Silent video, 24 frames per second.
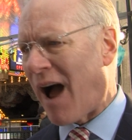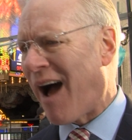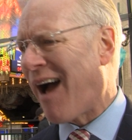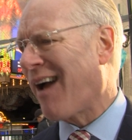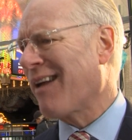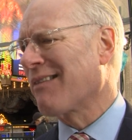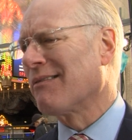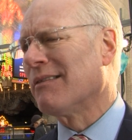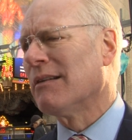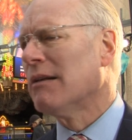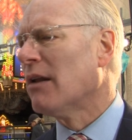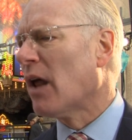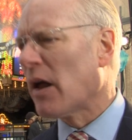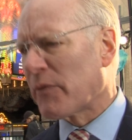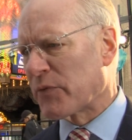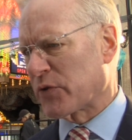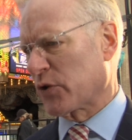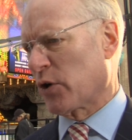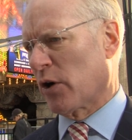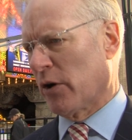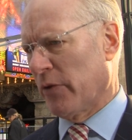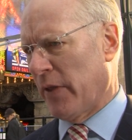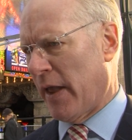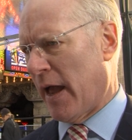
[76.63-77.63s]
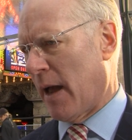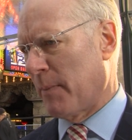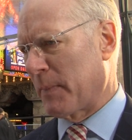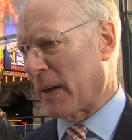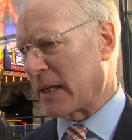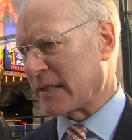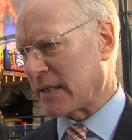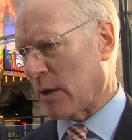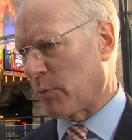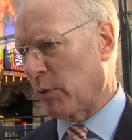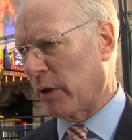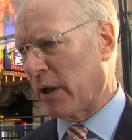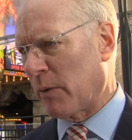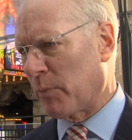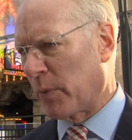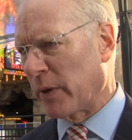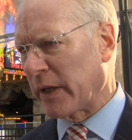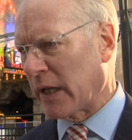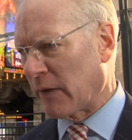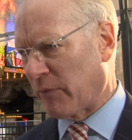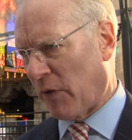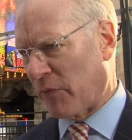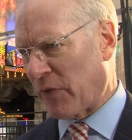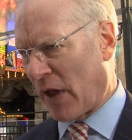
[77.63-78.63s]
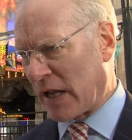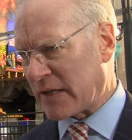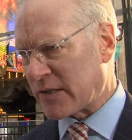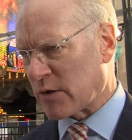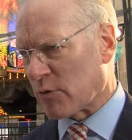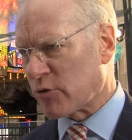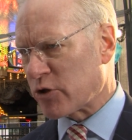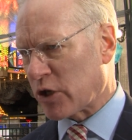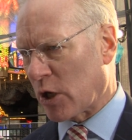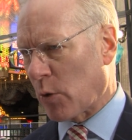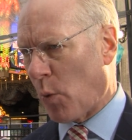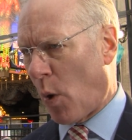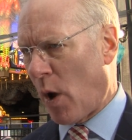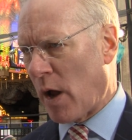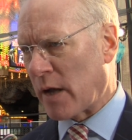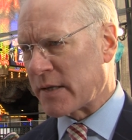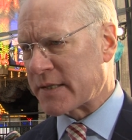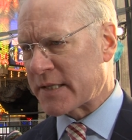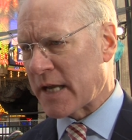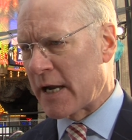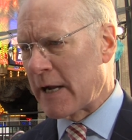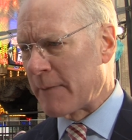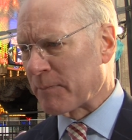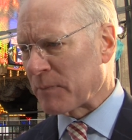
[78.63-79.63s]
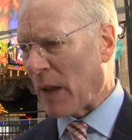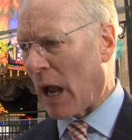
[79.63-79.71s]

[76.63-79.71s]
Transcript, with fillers: I loved her in that because I really believe that that's who she was.